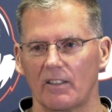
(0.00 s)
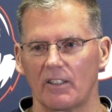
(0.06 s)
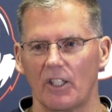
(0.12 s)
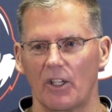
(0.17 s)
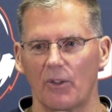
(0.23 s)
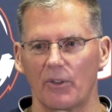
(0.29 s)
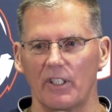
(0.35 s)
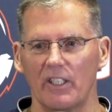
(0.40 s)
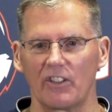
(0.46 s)
you
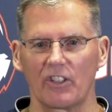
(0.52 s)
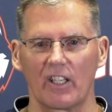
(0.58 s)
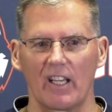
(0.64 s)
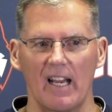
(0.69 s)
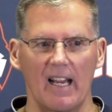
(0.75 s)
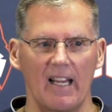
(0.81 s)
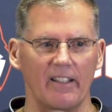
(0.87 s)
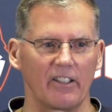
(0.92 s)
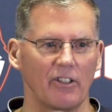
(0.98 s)
know, he's a
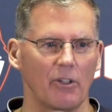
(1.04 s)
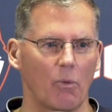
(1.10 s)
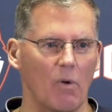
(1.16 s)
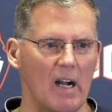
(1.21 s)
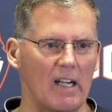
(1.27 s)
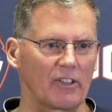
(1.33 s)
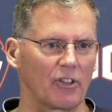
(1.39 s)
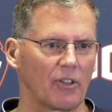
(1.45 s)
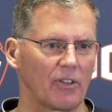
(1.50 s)
guy that you
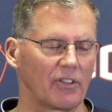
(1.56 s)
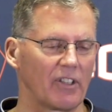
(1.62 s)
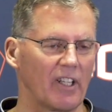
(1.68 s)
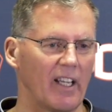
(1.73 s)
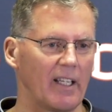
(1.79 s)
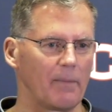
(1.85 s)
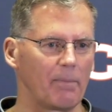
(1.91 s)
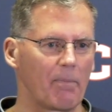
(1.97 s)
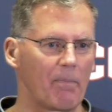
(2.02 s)
watch on
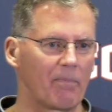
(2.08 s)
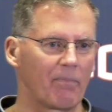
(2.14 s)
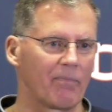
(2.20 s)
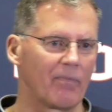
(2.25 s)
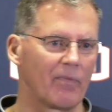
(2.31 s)
tape,